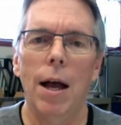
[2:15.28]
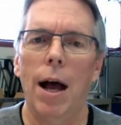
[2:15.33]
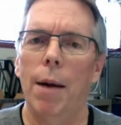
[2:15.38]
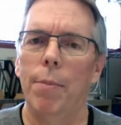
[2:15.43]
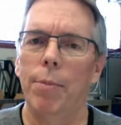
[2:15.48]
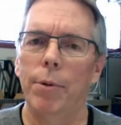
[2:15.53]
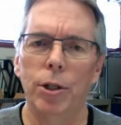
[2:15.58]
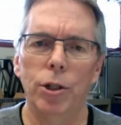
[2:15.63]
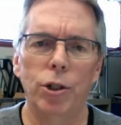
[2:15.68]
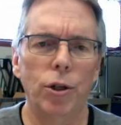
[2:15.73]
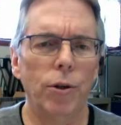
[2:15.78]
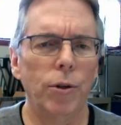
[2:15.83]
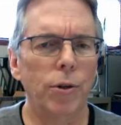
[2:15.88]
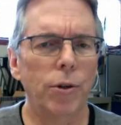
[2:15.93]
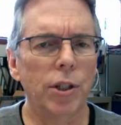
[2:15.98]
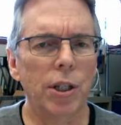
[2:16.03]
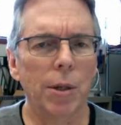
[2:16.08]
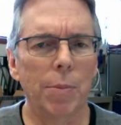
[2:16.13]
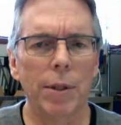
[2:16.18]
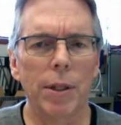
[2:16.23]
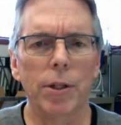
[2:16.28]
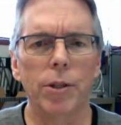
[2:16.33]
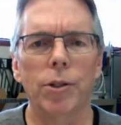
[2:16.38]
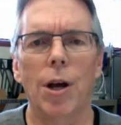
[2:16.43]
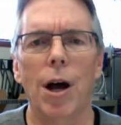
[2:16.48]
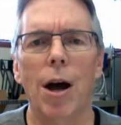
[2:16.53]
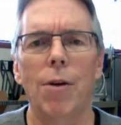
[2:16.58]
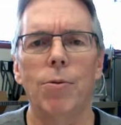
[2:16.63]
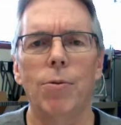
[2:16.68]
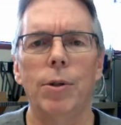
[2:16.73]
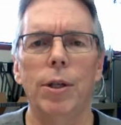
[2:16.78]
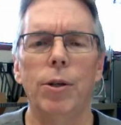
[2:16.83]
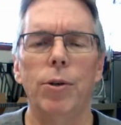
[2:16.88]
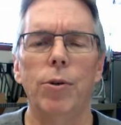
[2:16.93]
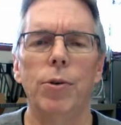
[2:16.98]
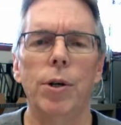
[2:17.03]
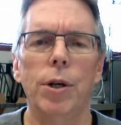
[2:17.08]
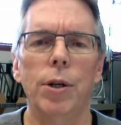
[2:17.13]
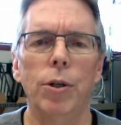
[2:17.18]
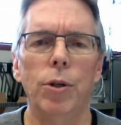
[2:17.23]
I'm going to show you some of the software that
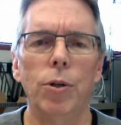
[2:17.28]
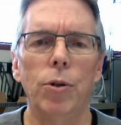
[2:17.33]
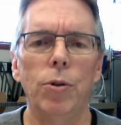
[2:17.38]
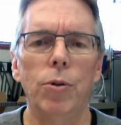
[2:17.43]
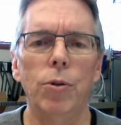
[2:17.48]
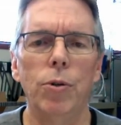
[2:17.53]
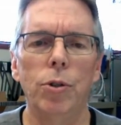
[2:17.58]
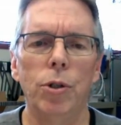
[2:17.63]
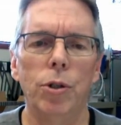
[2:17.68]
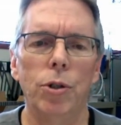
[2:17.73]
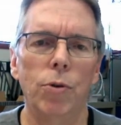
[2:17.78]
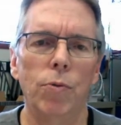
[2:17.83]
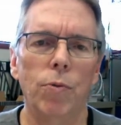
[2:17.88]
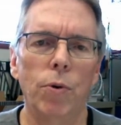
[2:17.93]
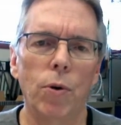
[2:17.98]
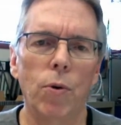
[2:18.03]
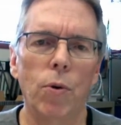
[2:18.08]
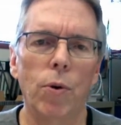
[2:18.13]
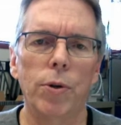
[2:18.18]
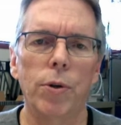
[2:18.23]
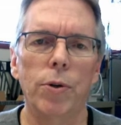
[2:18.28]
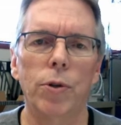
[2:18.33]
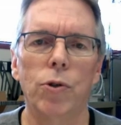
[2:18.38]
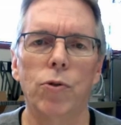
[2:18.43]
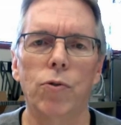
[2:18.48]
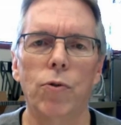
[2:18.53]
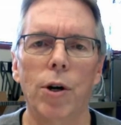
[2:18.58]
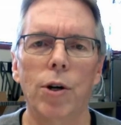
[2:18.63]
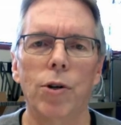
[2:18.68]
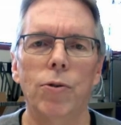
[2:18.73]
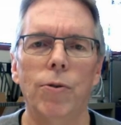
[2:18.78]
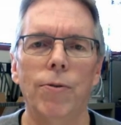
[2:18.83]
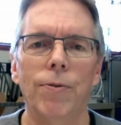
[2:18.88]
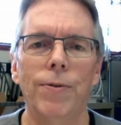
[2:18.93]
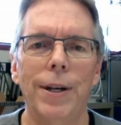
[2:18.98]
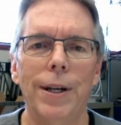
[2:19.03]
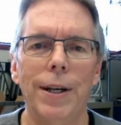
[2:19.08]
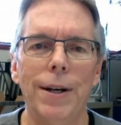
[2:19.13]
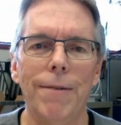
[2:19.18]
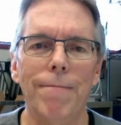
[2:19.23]
you can use to record your instructional
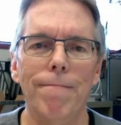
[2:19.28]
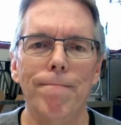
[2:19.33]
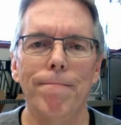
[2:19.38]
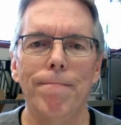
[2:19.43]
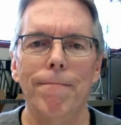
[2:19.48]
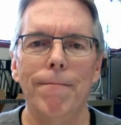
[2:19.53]
video,